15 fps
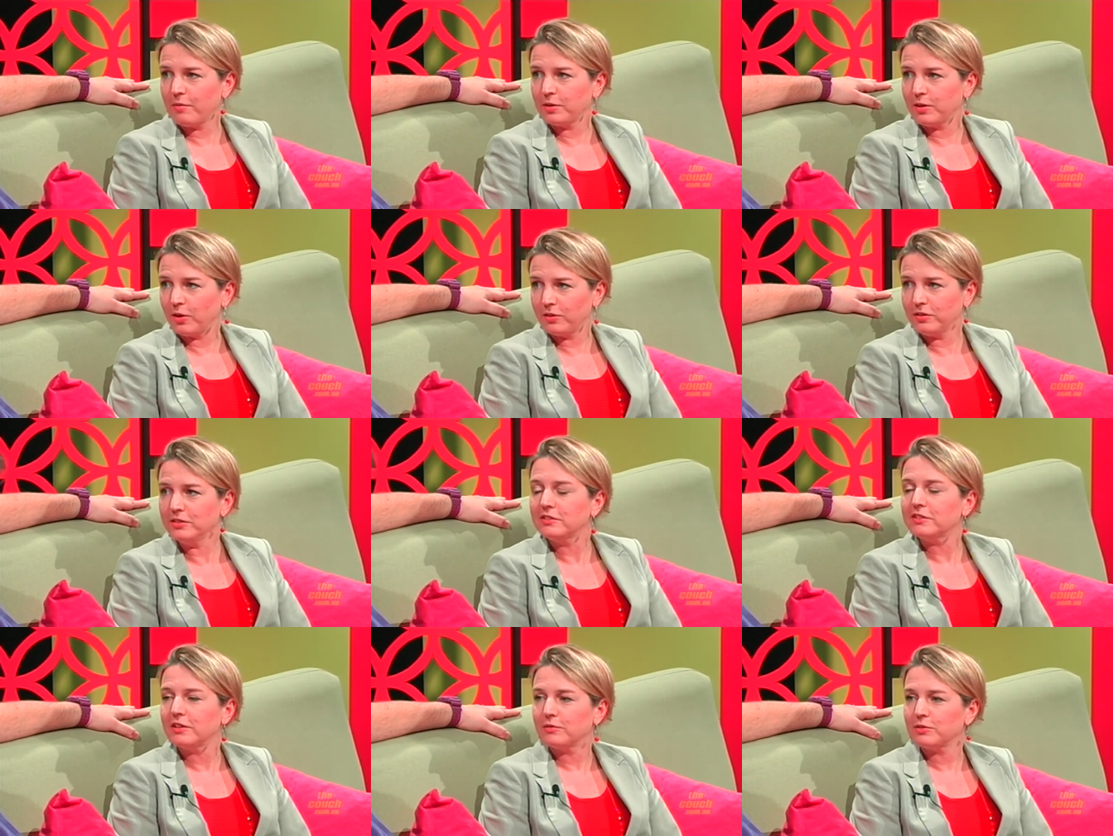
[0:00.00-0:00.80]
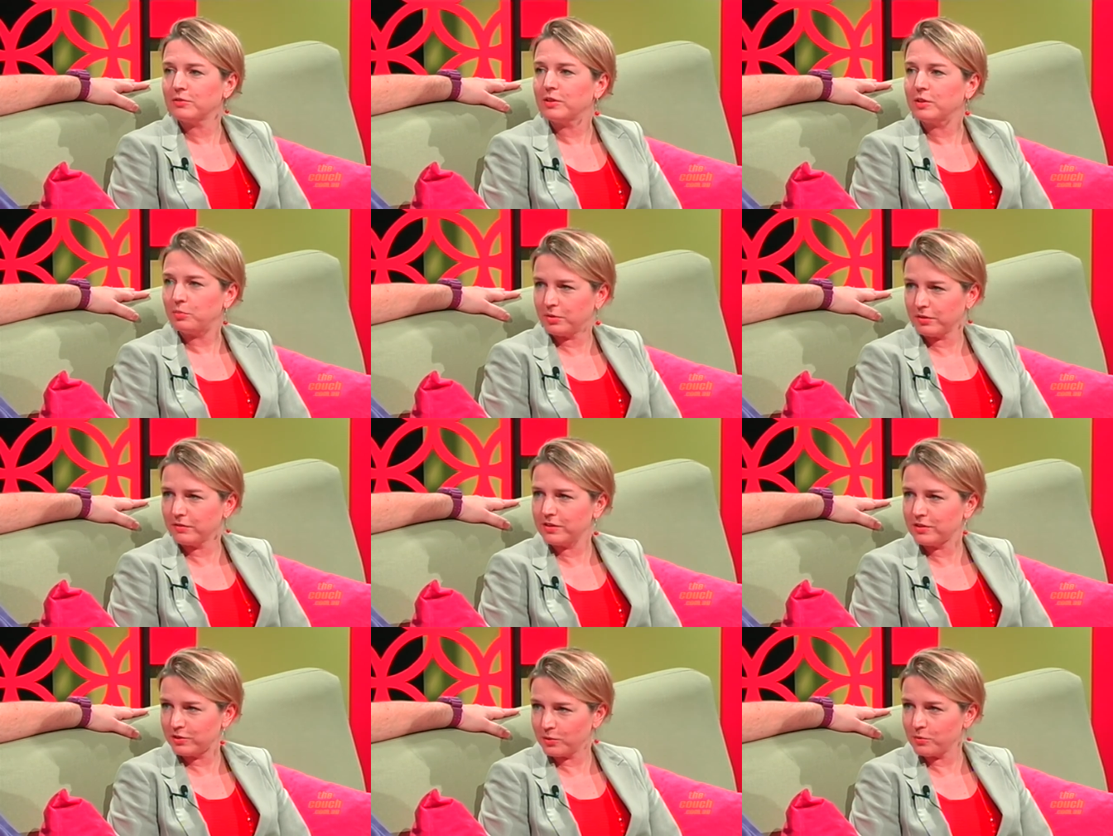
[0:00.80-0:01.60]
Lawrence, and I was really
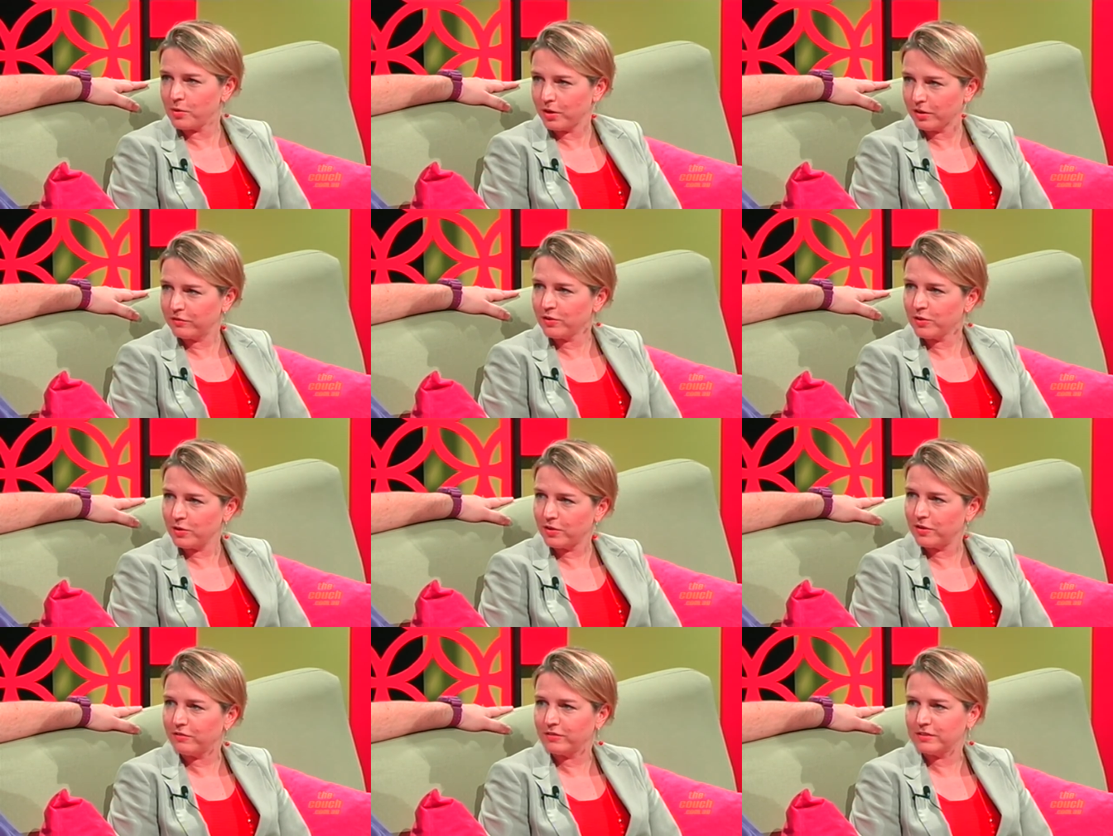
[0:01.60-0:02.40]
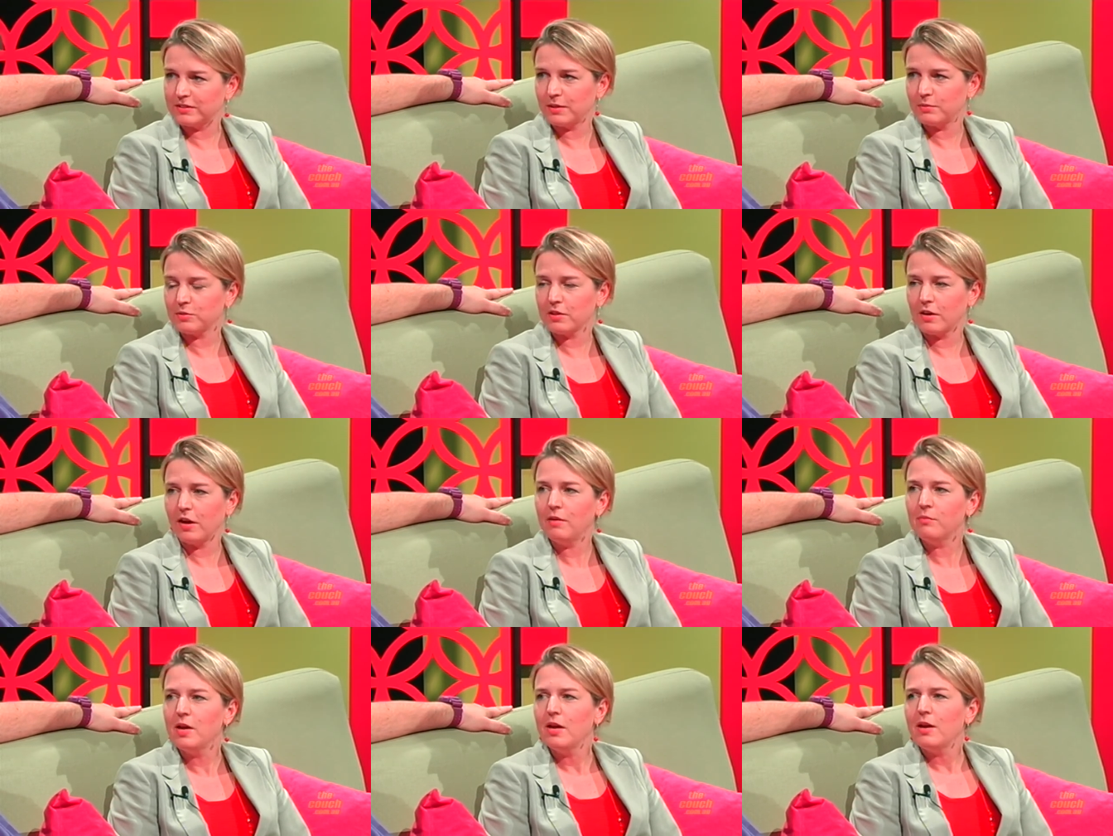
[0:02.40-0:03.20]
privileged to work for her for mm. some
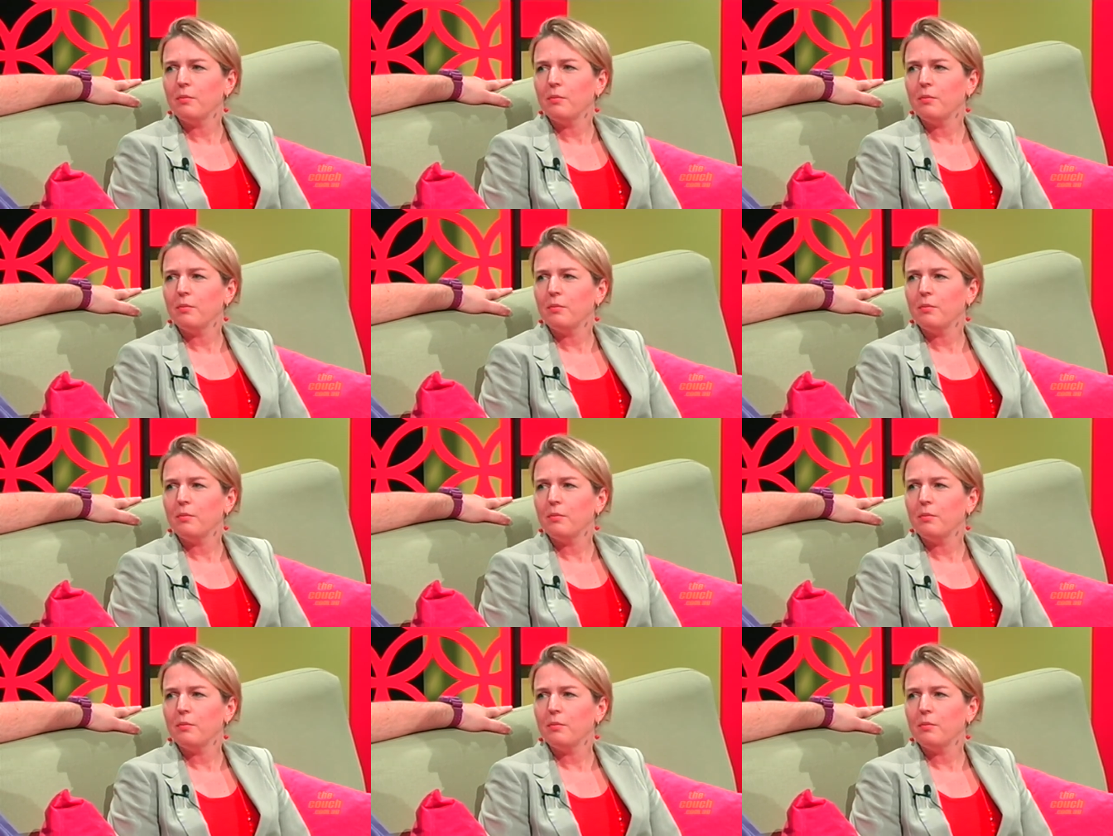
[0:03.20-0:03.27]
time.